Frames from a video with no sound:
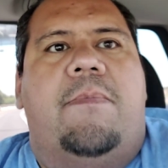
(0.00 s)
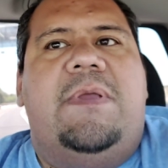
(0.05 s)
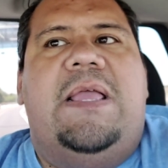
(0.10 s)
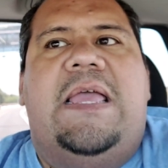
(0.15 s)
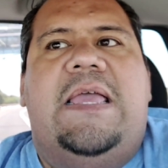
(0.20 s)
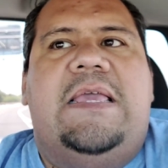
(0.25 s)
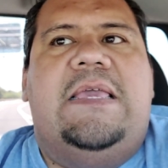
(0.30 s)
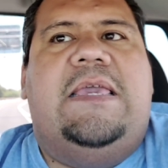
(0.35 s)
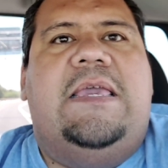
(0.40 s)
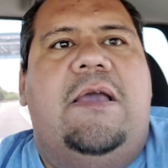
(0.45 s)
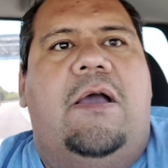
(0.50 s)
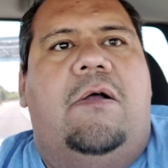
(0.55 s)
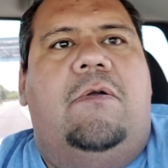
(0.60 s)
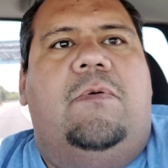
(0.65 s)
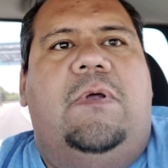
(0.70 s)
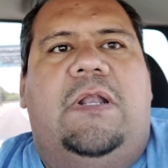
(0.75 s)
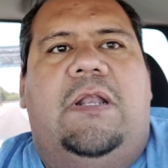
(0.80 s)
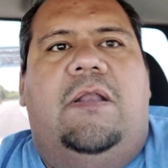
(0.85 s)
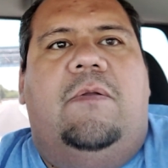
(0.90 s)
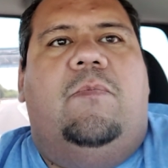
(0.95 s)
I'm getting killed
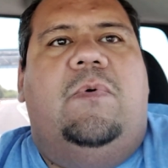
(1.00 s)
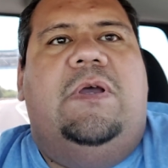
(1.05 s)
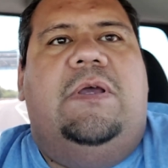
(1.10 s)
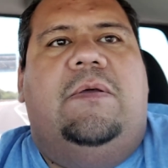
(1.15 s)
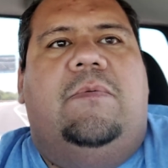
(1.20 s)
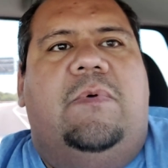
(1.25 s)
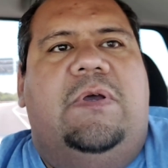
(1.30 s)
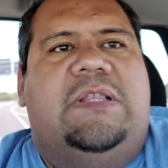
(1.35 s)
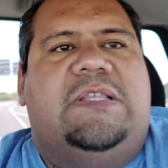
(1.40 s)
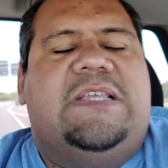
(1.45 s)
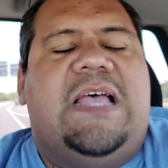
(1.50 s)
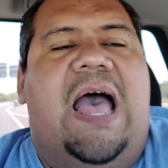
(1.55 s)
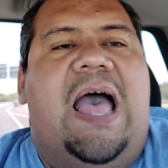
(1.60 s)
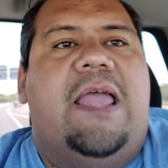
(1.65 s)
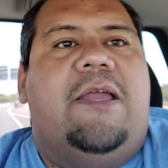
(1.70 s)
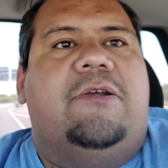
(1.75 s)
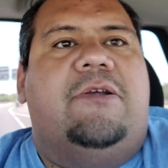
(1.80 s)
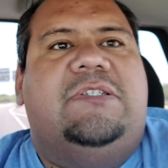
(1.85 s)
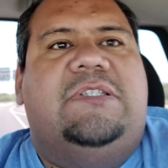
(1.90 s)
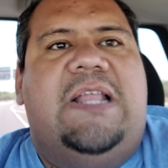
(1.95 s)
with
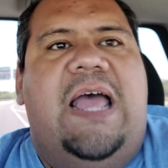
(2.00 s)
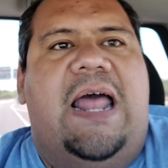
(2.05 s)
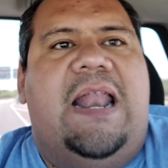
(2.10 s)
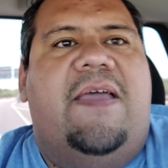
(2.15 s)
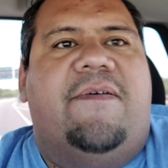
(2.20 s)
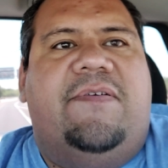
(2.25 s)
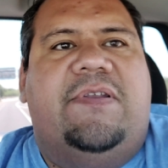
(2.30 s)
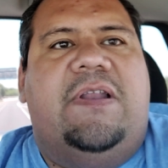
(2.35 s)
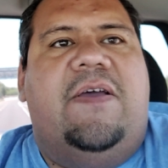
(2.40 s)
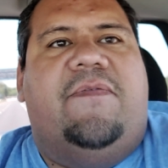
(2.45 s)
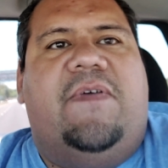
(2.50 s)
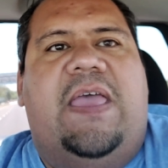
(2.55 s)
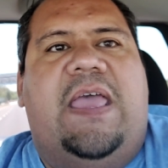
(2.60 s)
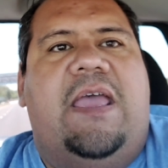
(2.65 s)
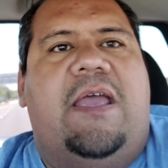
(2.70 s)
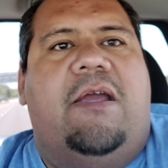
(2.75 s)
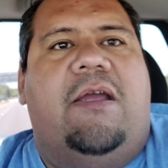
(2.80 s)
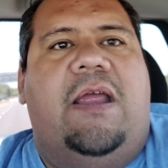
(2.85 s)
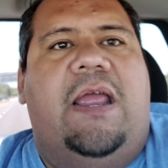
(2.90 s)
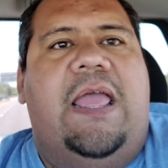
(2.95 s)
tires not having enough
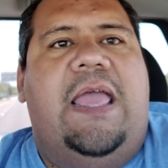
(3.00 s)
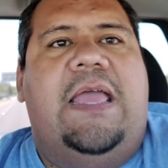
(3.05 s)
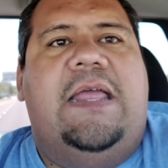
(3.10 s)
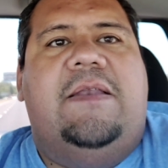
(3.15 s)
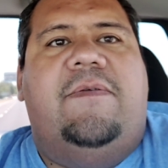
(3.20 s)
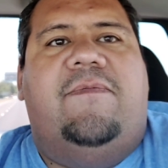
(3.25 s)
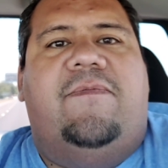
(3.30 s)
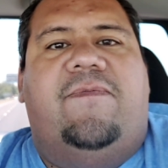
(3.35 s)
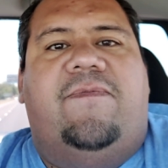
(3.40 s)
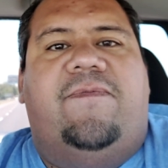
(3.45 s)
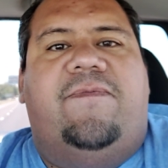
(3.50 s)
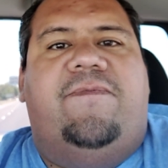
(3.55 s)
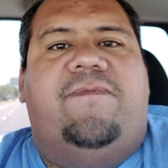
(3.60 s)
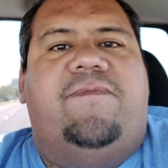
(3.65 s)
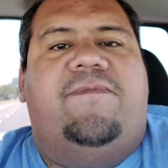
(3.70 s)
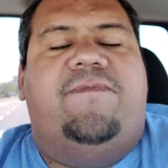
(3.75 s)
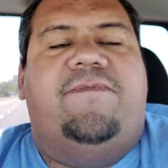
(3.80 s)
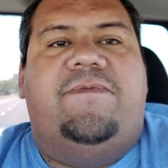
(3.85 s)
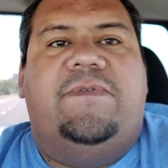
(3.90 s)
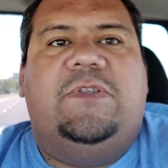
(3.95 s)
air
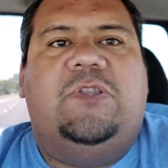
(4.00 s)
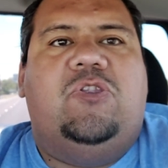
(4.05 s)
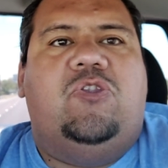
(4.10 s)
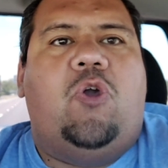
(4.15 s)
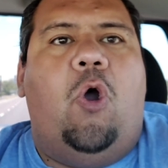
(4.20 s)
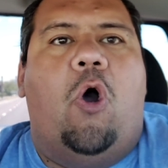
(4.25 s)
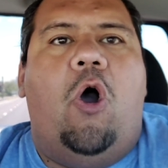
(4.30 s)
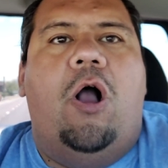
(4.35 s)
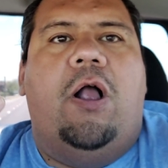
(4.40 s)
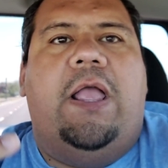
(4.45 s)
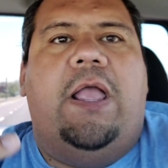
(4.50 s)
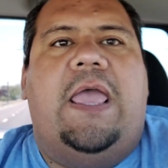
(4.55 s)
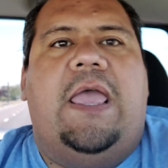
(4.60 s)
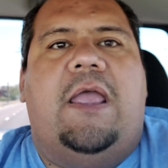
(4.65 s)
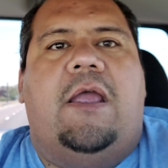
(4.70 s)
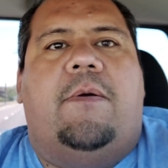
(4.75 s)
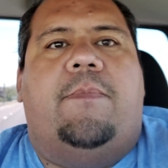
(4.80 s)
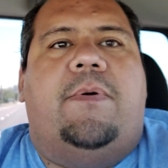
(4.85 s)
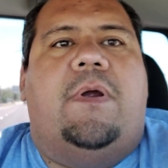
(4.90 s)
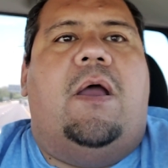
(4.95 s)
and dog
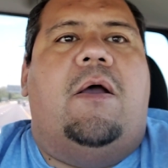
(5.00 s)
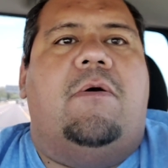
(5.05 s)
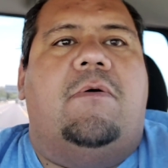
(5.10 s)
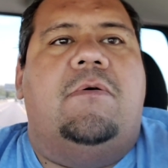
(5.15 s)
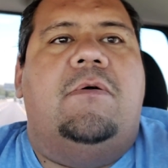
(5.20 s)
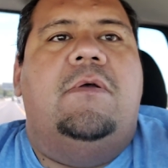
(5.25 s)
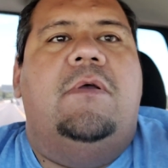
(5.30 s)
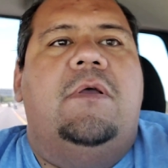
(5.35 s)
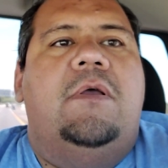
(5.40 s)
hair, bro.